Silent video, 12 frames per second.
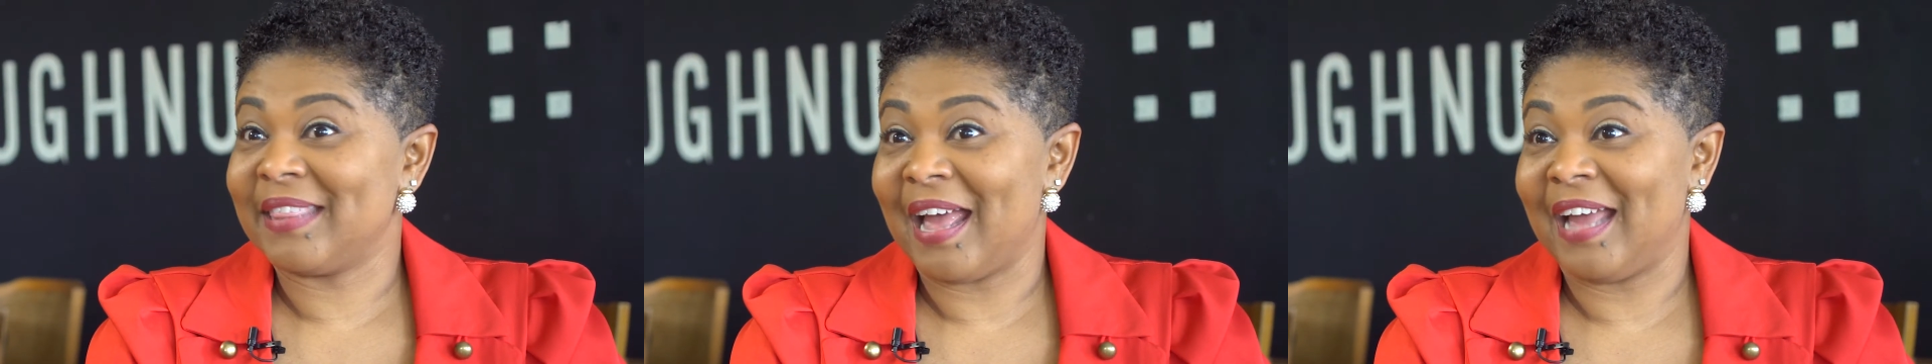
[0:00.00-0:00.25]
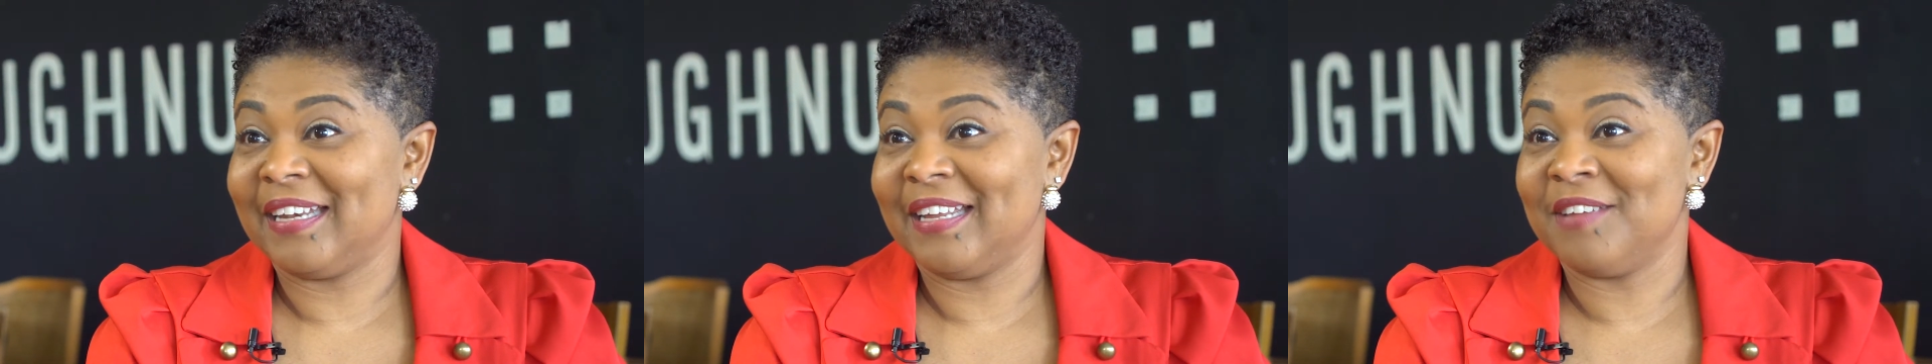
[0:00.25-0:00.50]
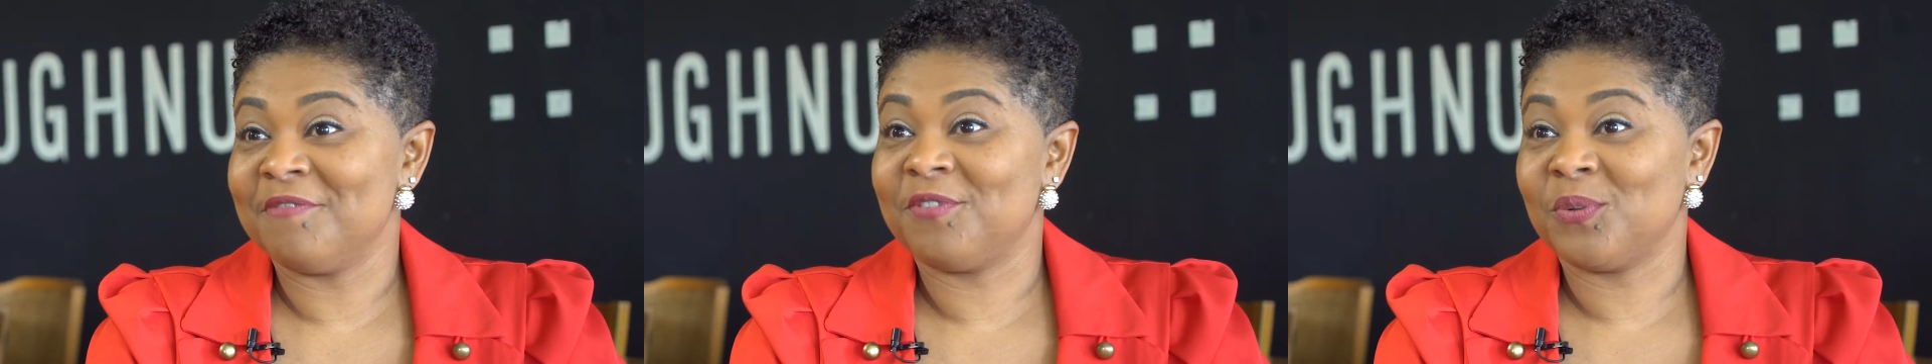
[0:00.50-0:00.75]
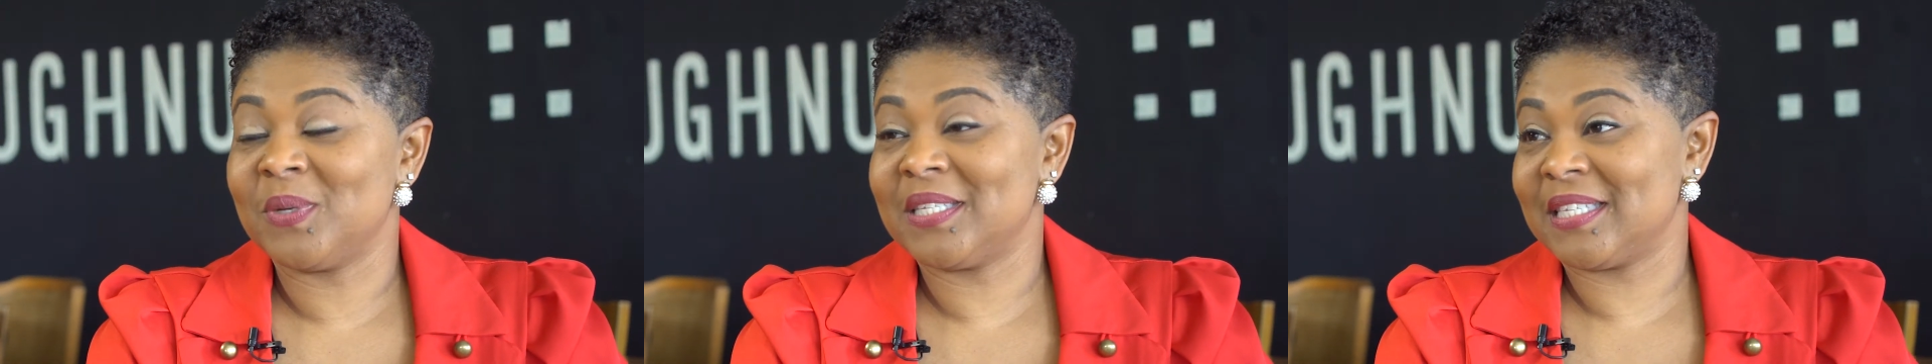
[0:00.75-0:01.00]
that
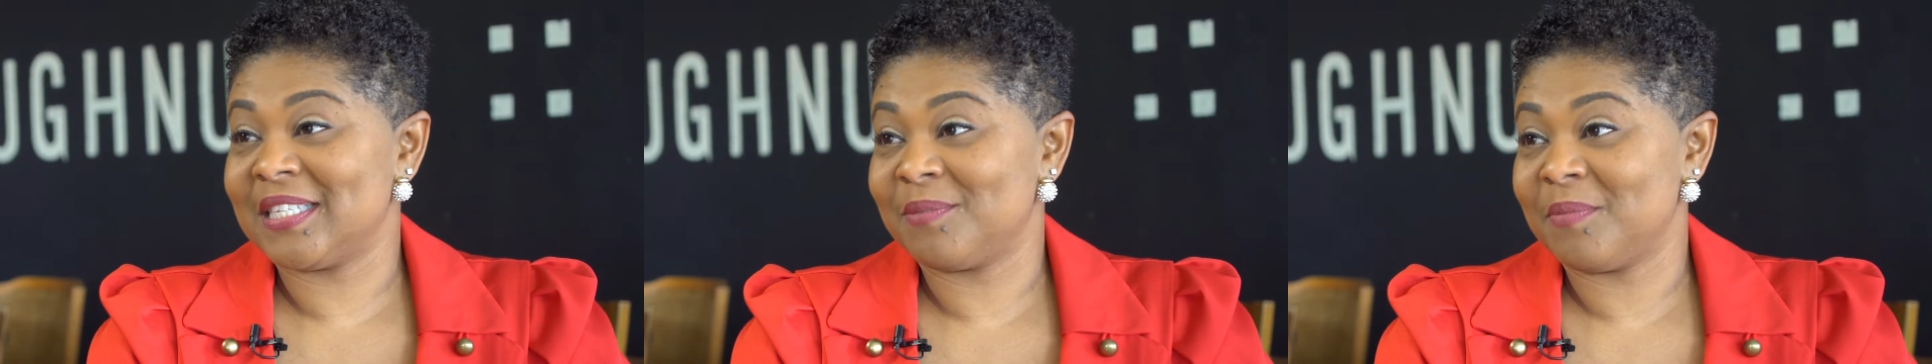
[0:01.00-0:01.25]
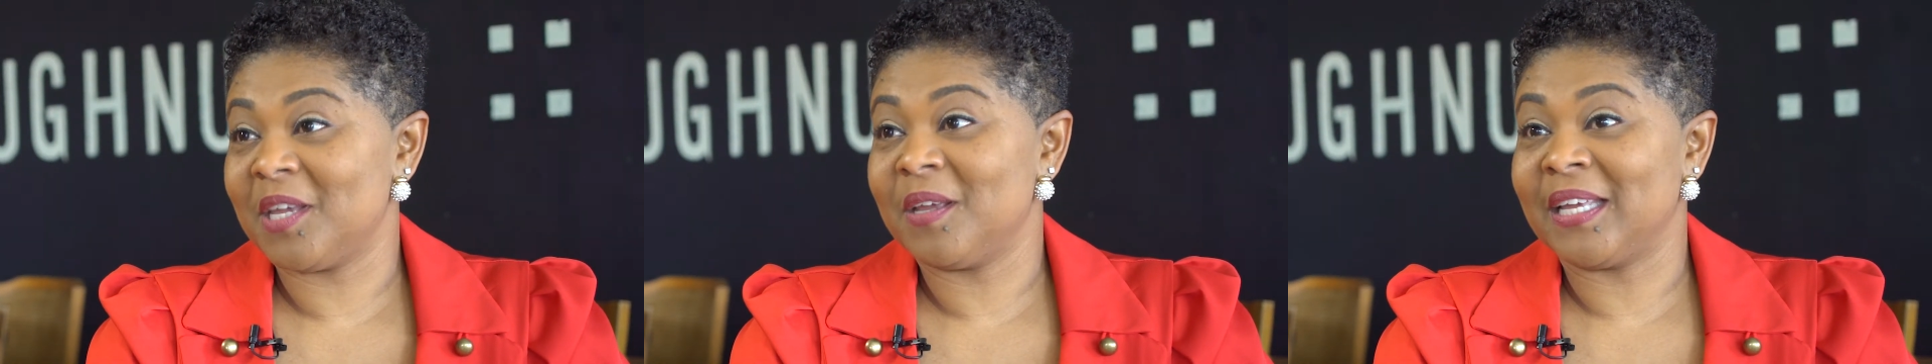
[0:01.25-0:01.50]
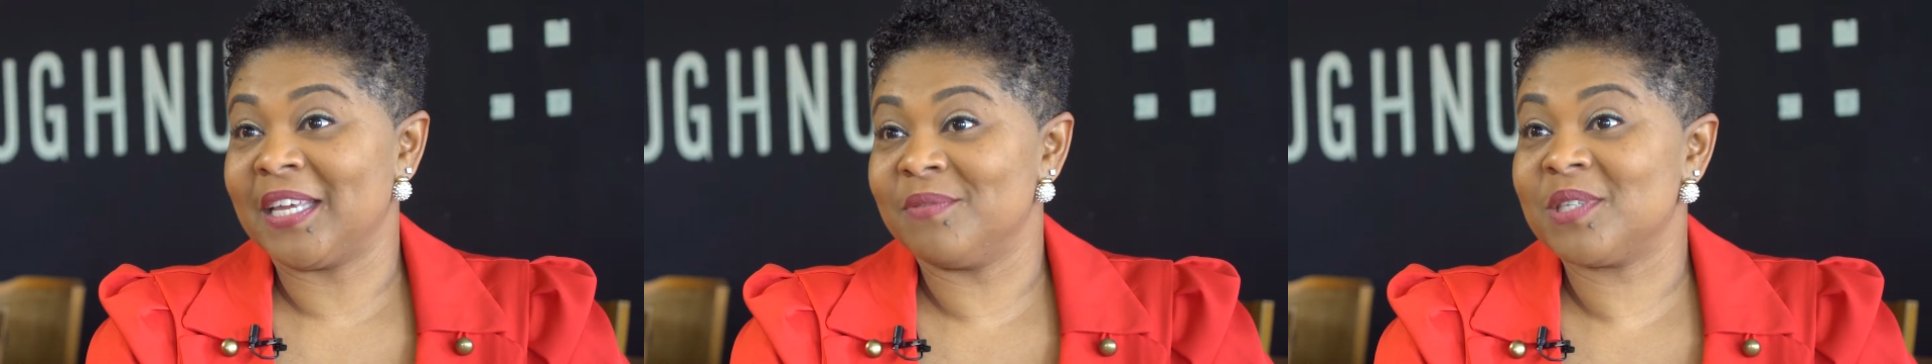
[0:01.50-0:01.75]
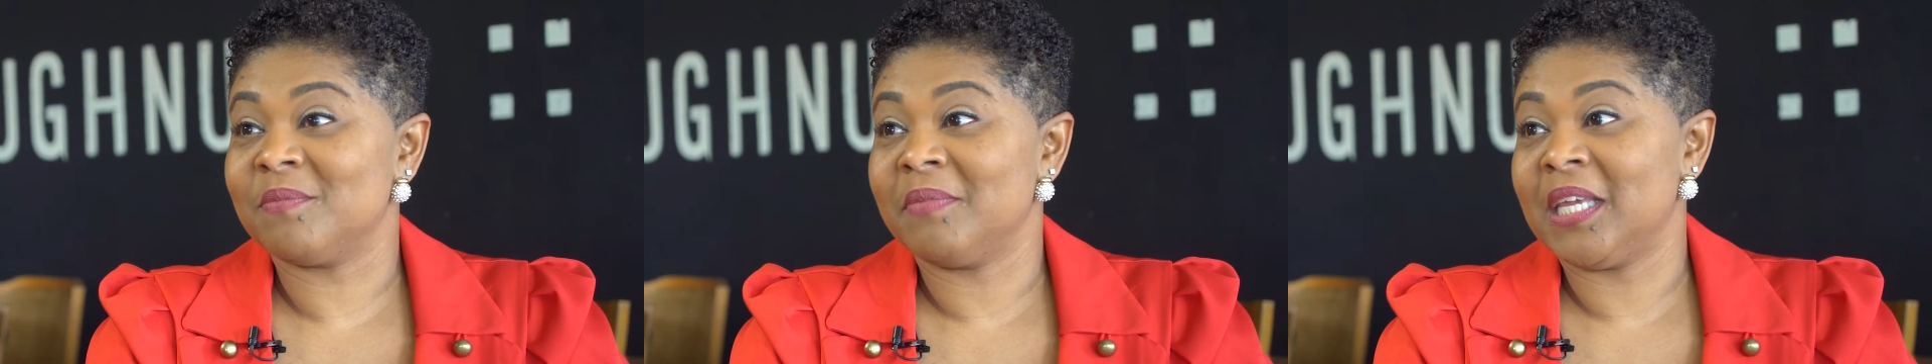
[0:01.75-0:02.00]
influences me and
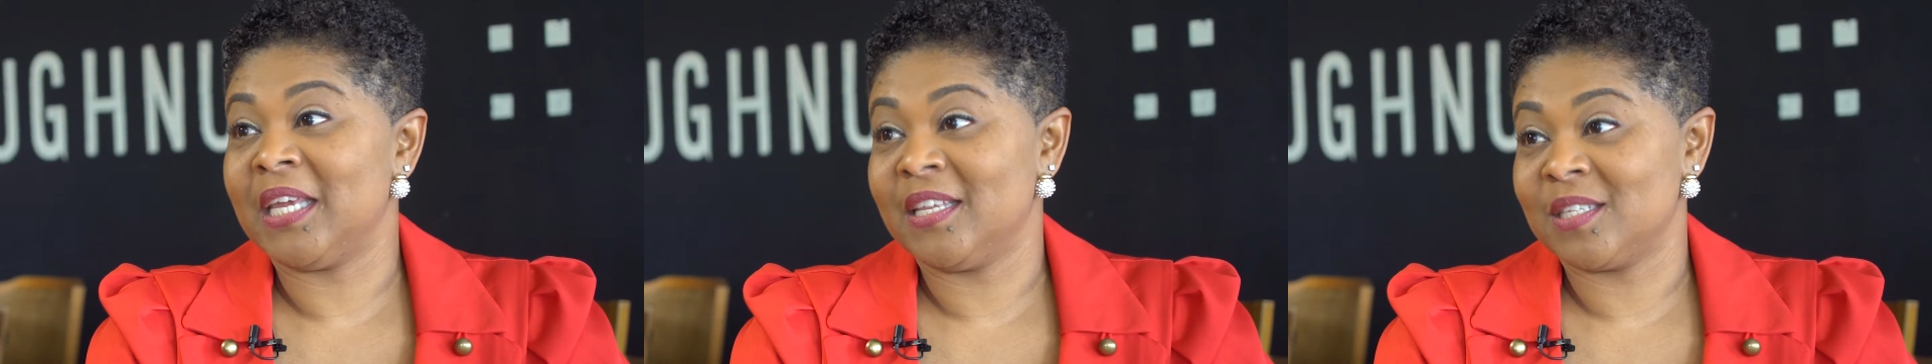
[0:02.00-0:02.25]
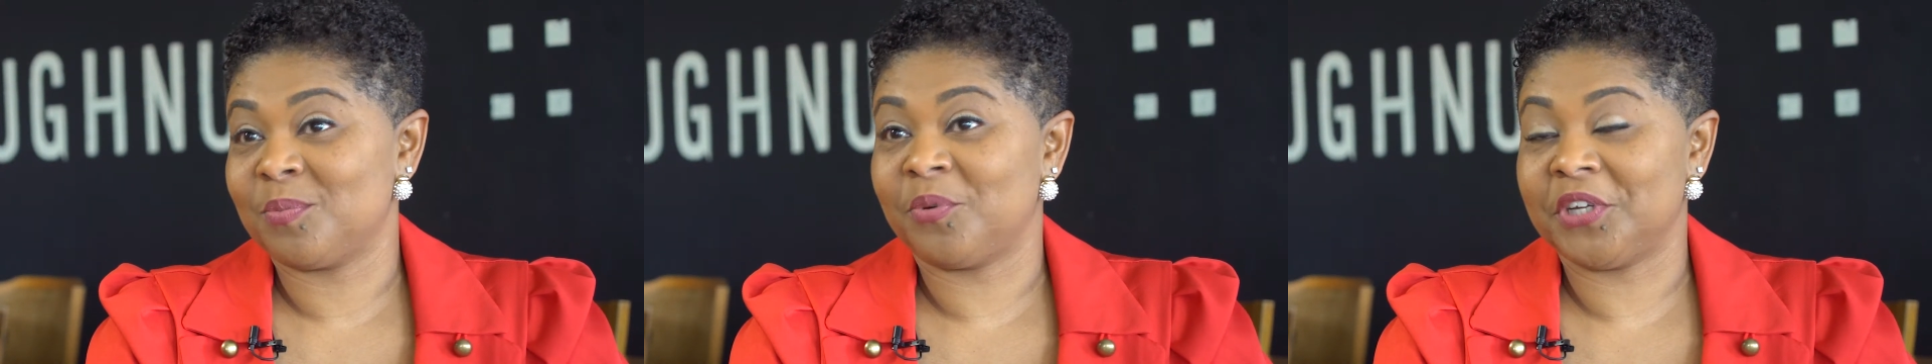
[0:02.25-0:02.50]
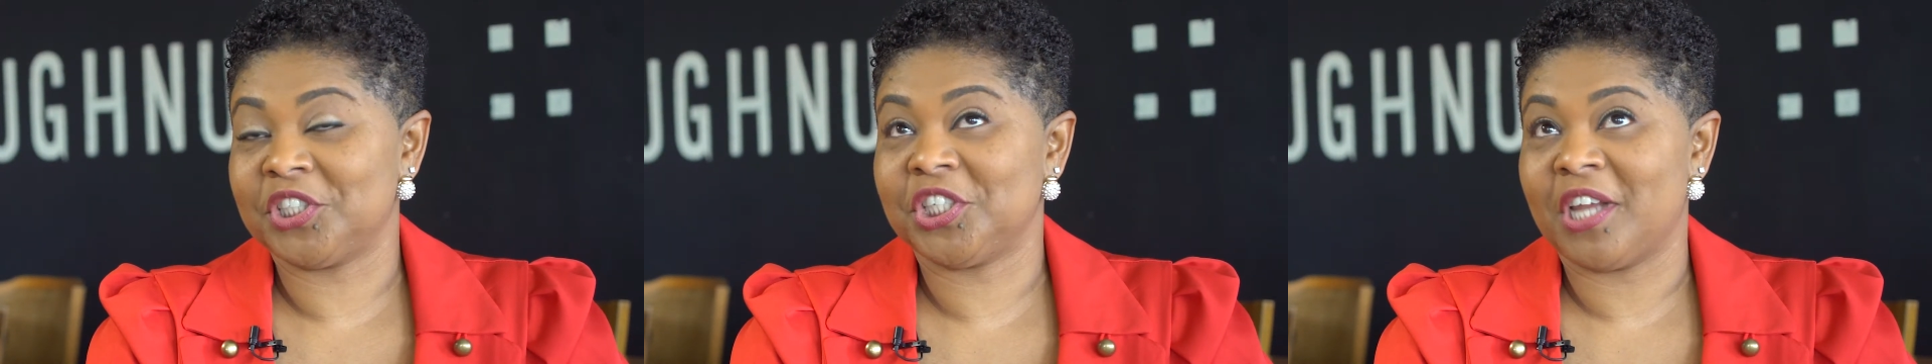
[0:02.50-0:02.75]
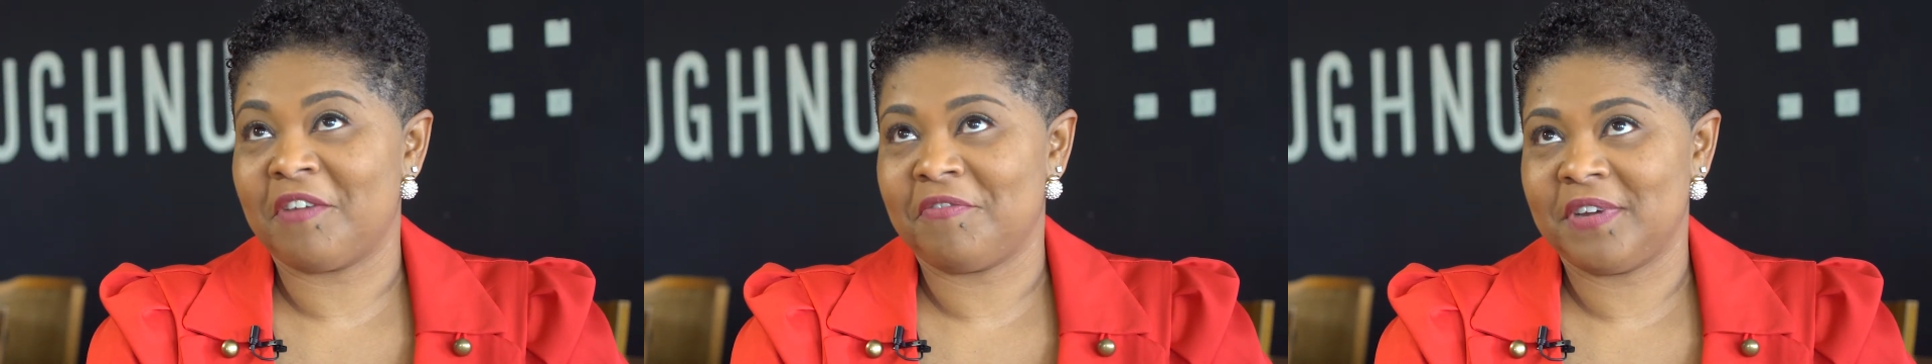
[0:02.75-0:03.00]
gives me
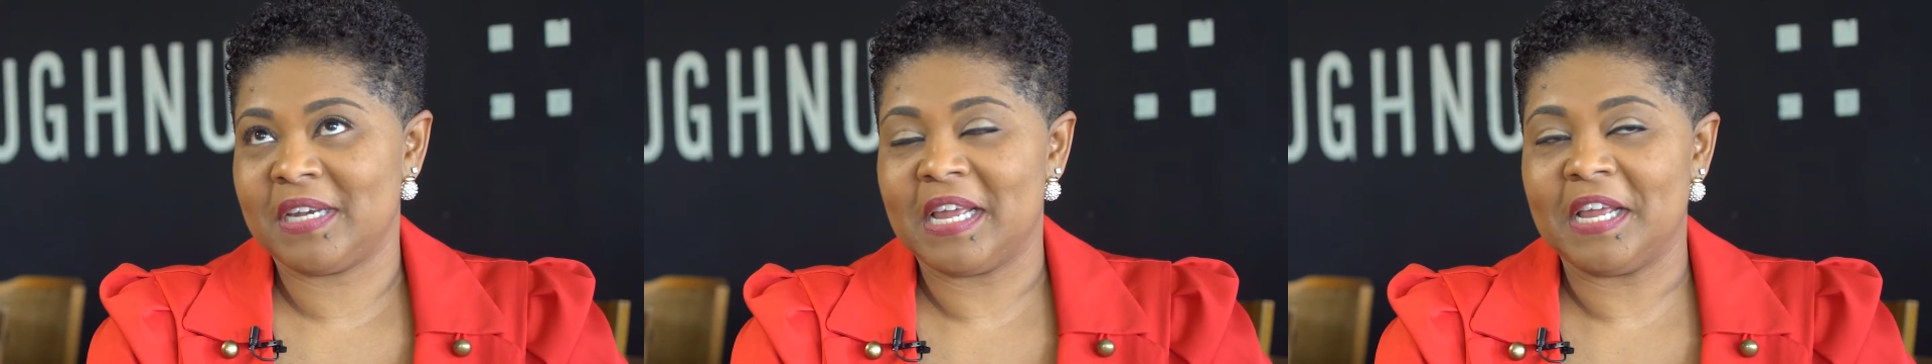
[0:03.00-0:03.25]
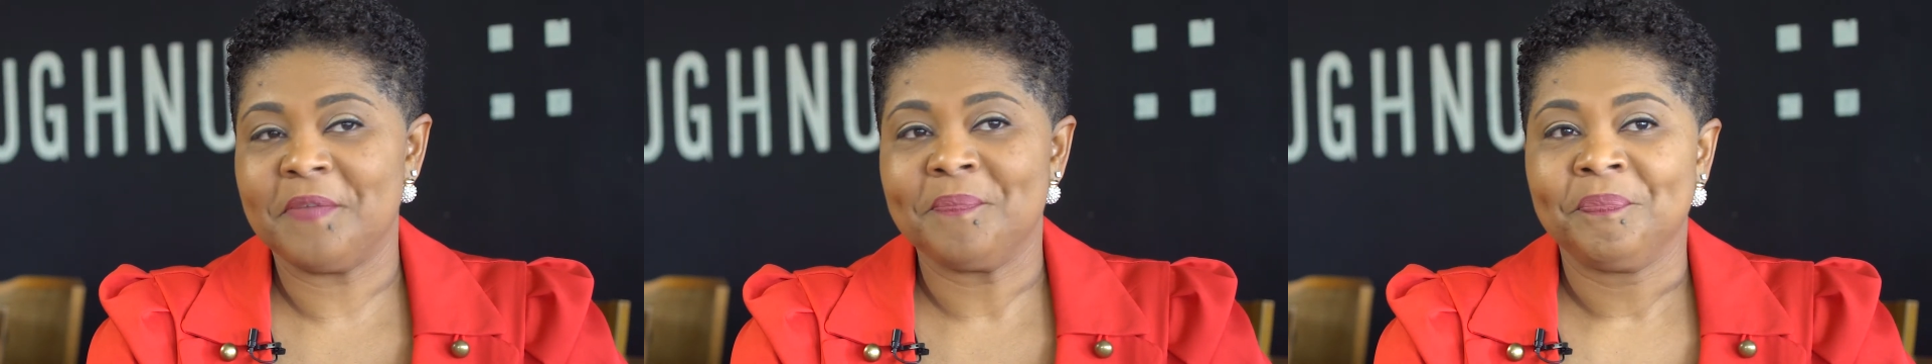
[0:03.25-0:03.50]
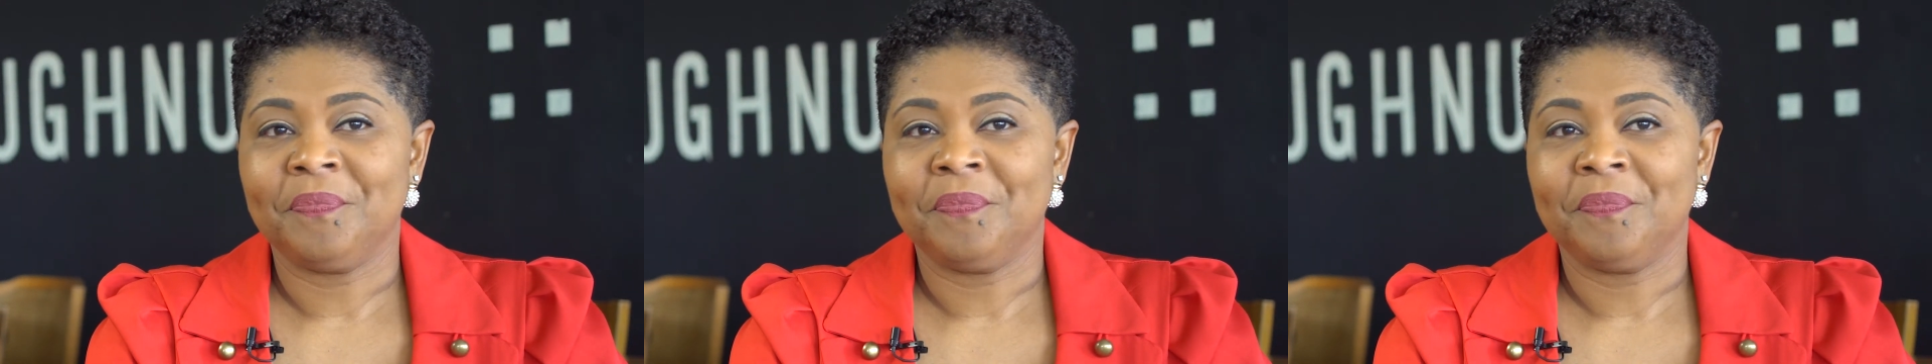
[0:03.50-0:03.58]
inspiration every day.